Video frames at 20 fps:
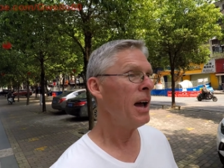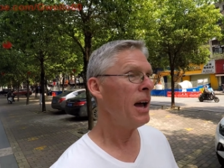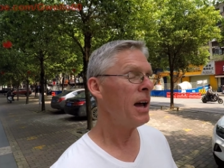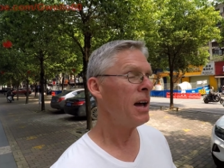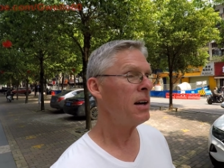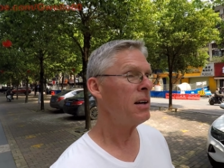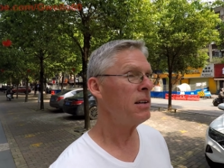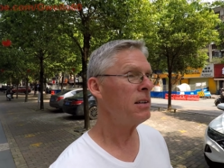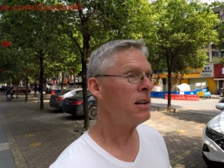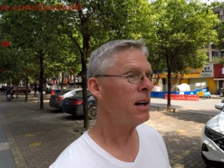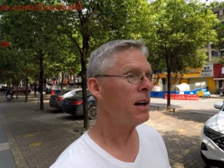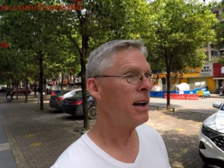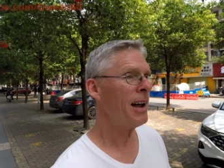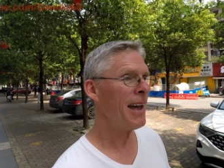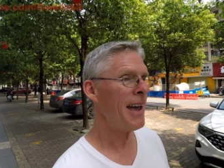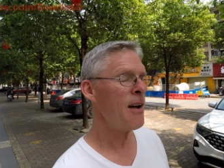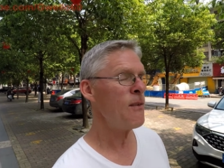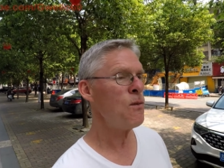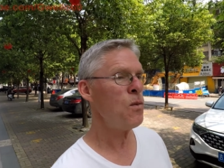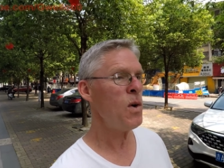And uh,
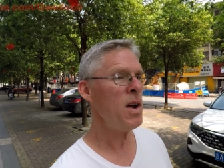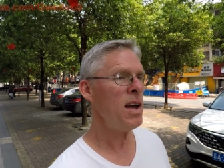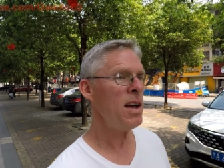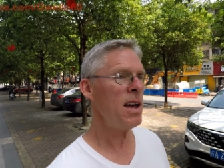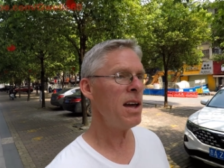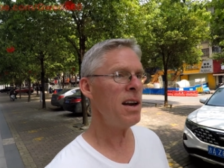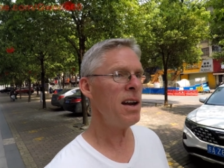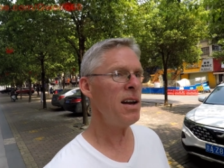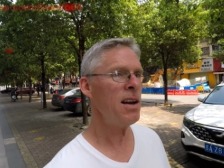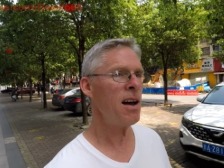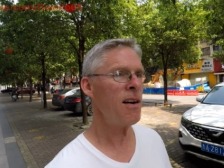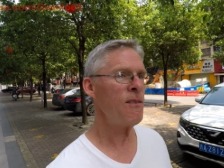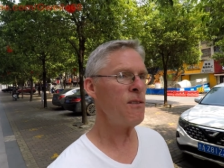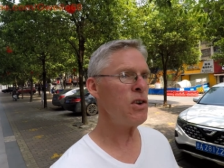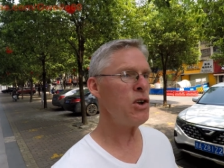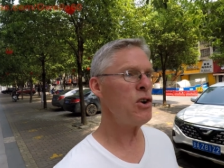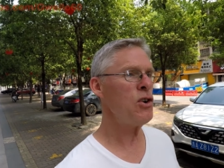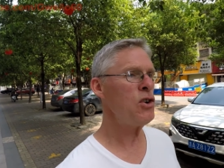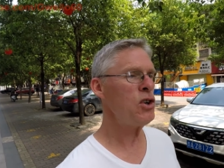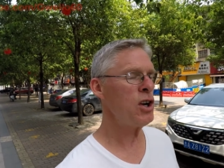if we get enough
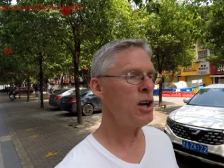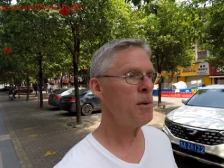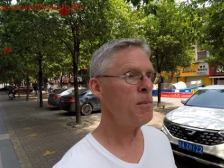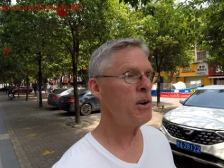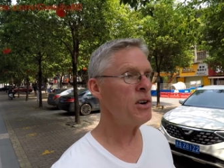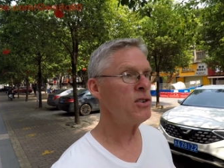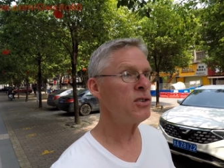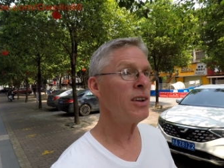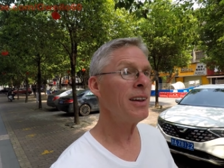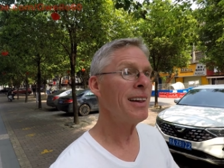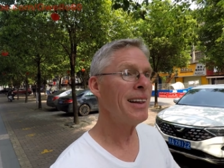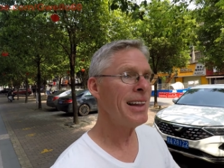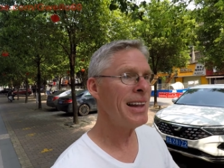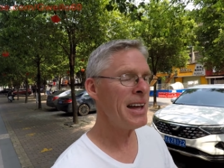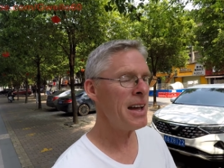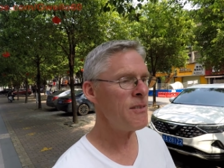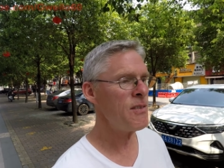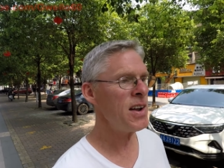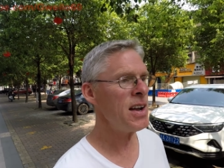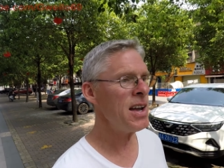YouTubers
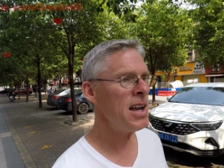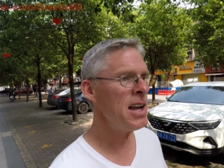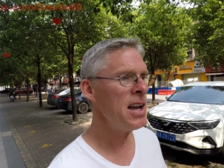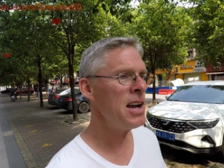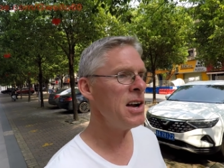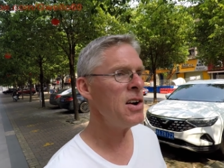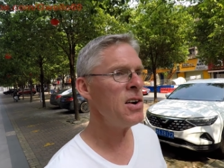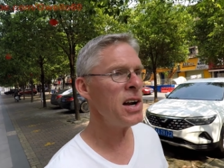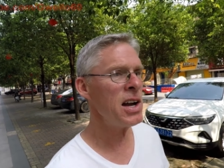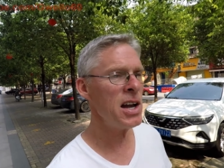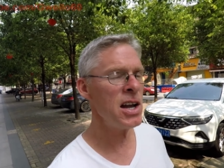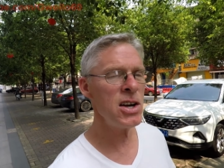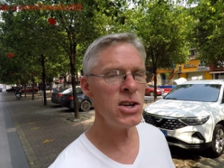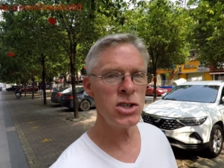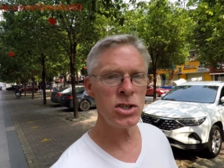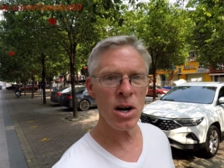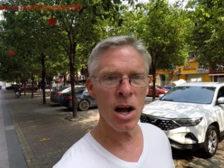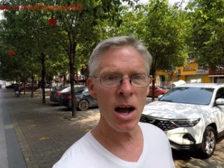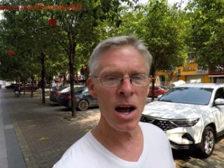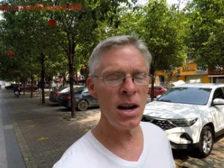living here in
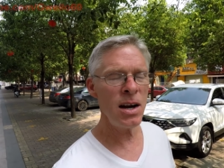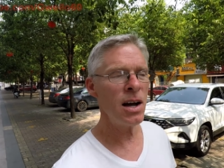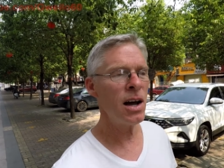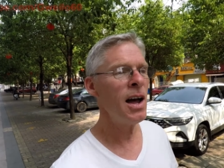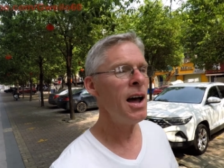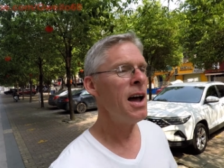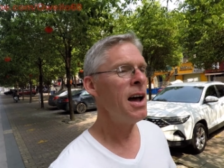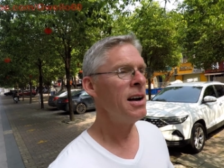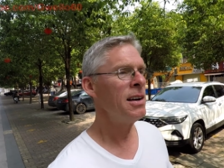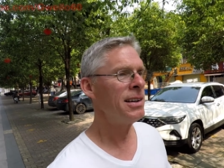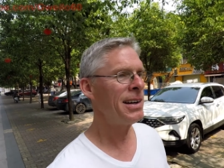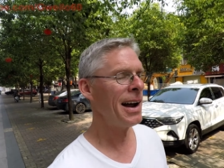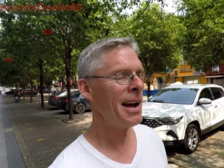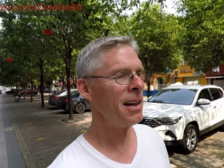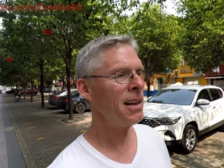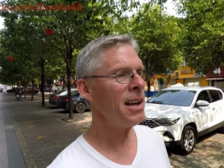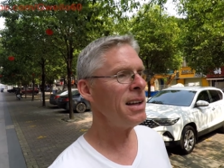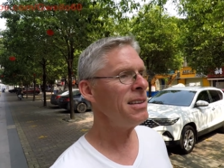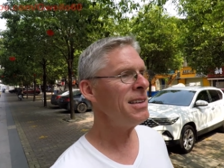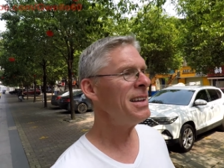China,
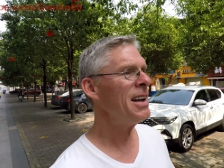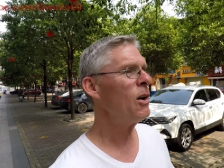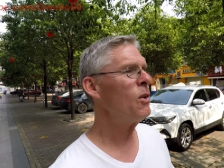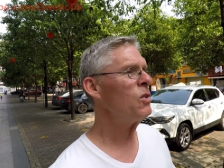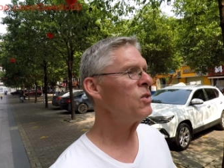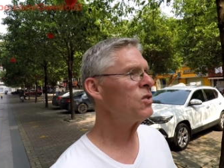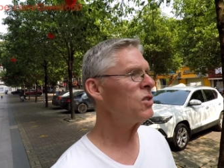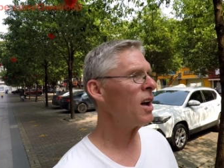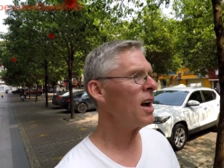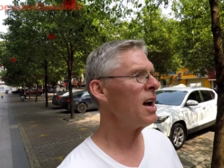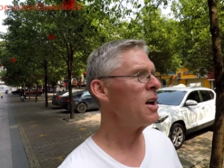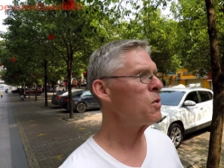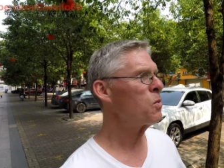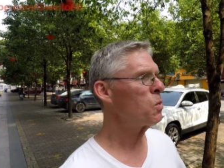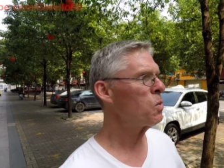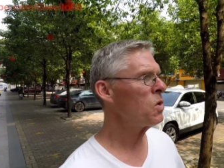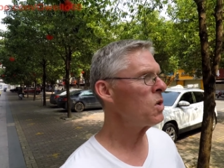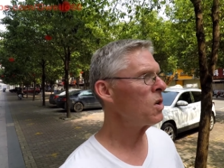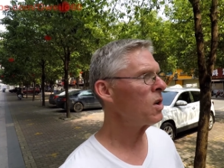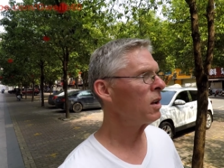telling the outside
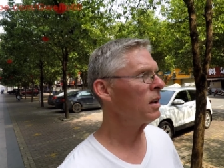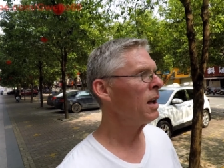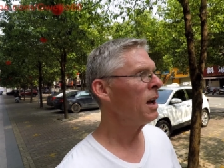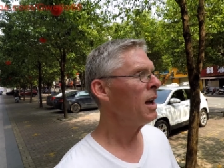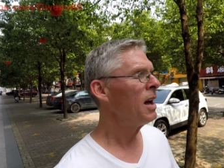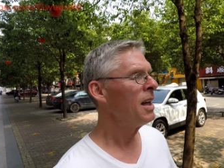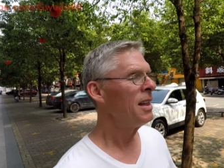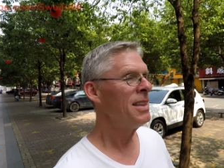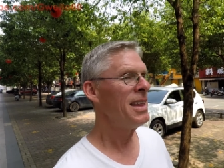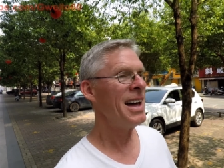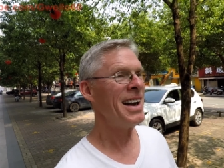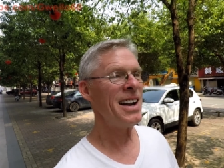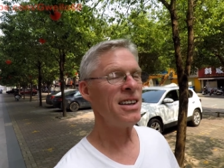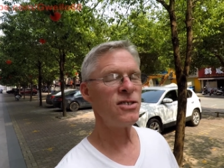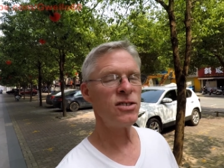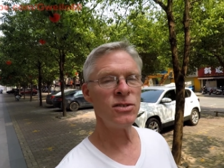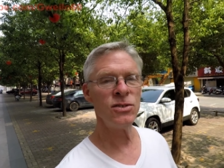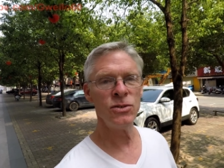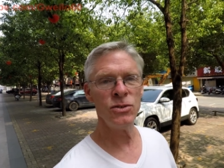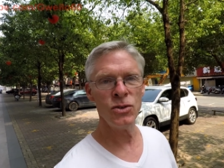world that
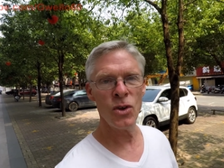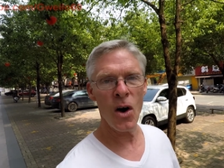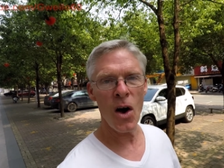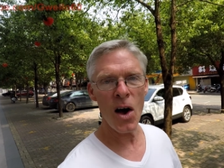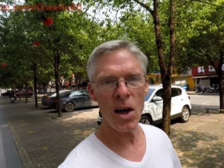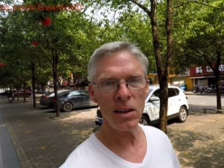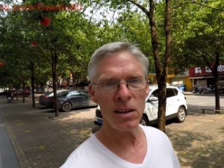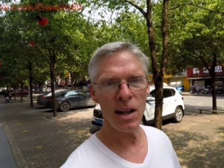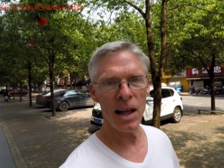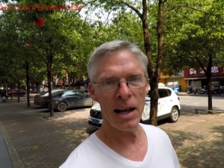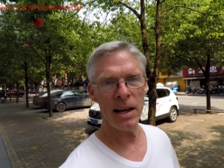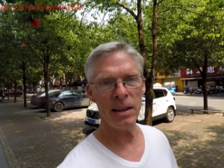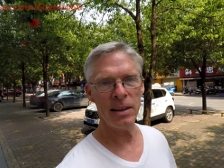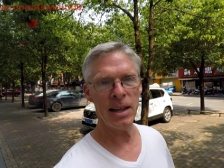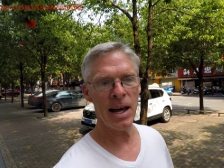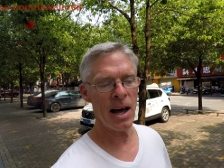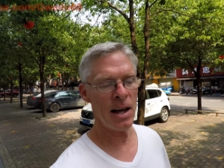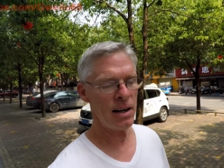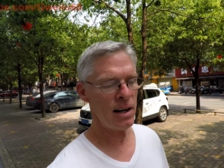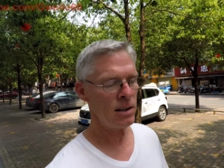it's not like
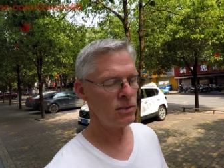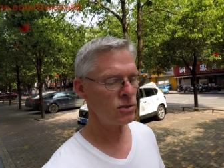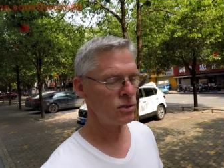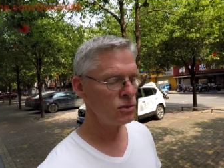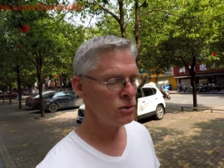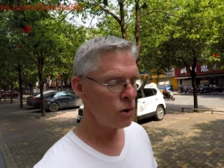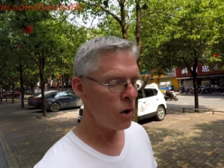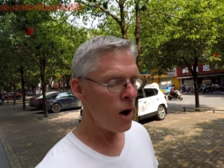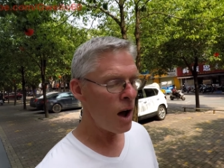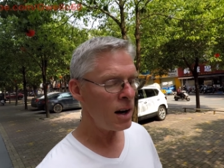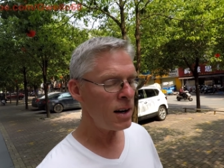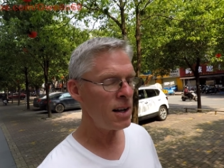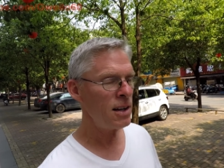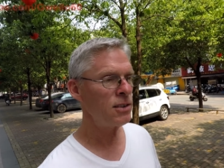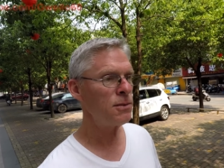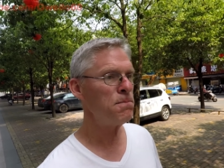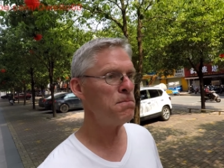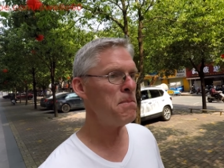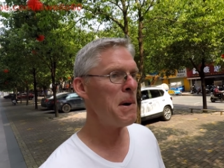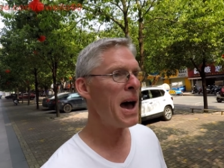that, it's not
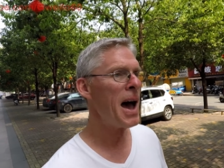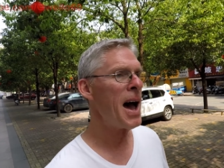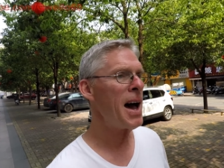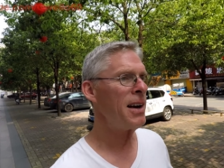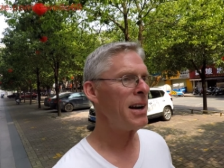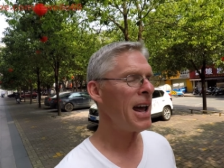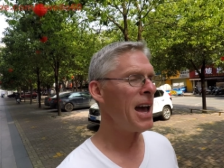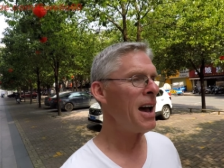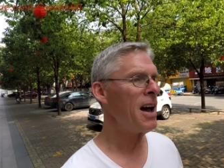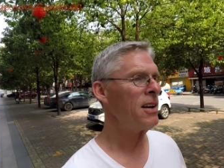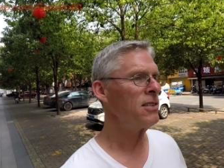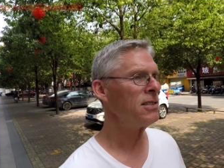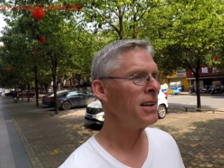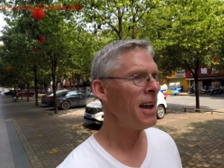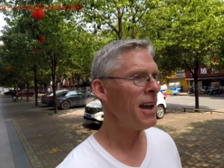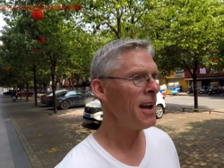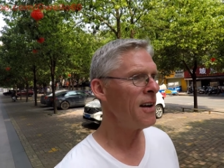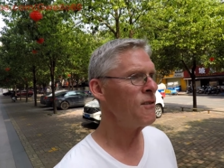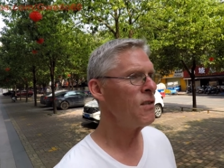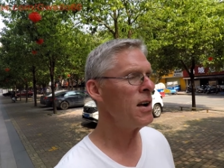as bad as
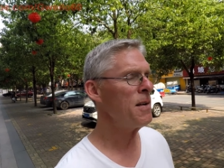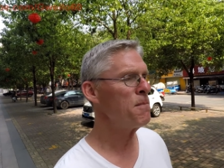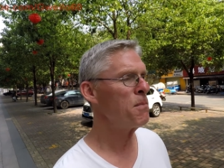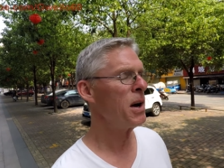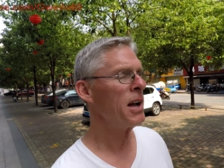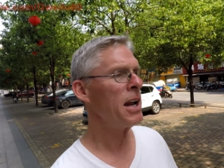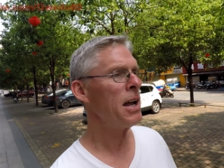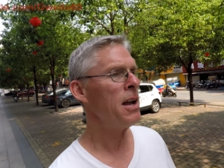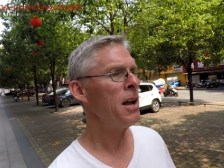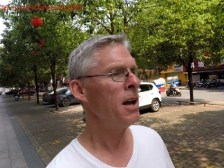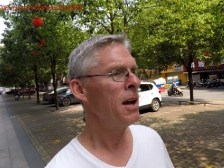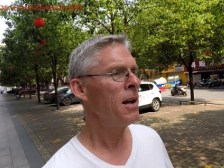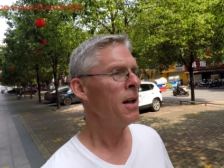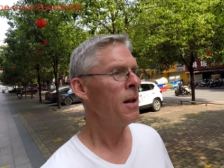everybody